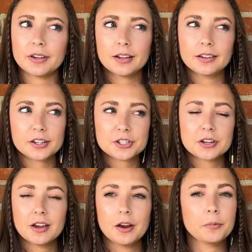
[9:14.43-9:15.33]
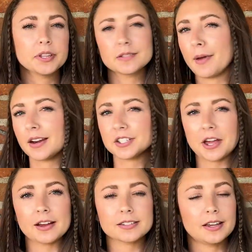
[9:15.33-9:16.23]
English with the Spanish
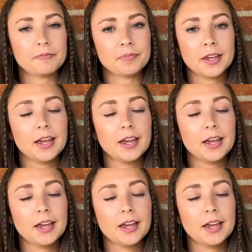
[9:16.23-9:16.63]
accent.